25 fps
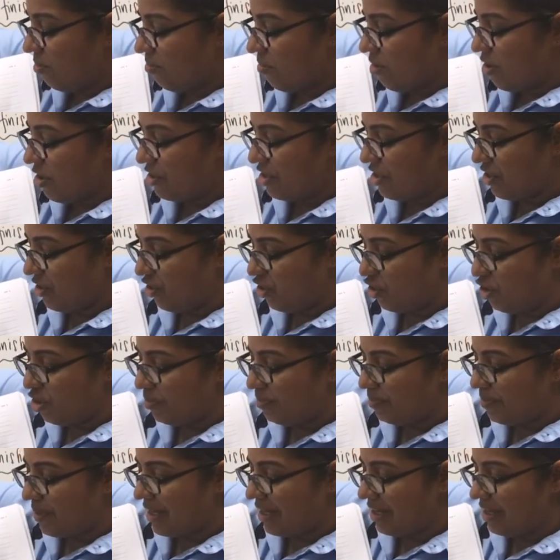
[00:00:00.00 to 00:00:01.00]
modern
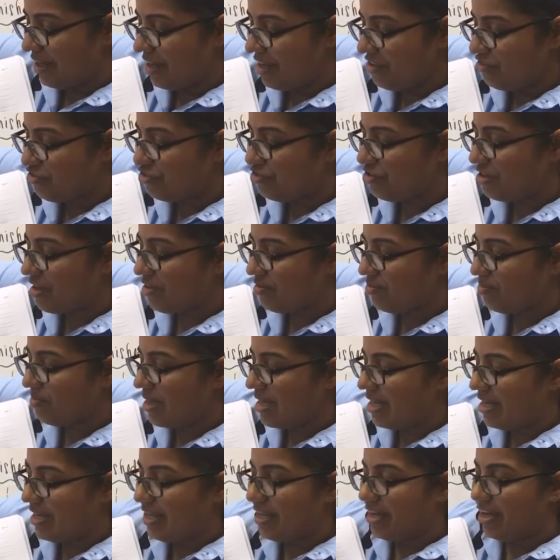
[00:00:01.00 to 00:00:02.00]
Olympic is just
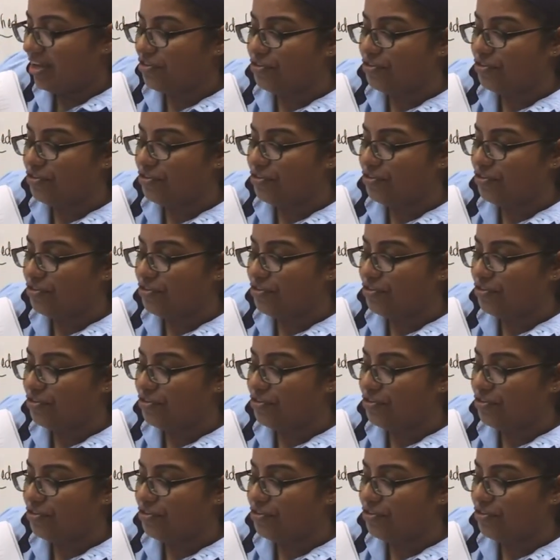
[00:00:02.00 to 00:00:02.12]
merely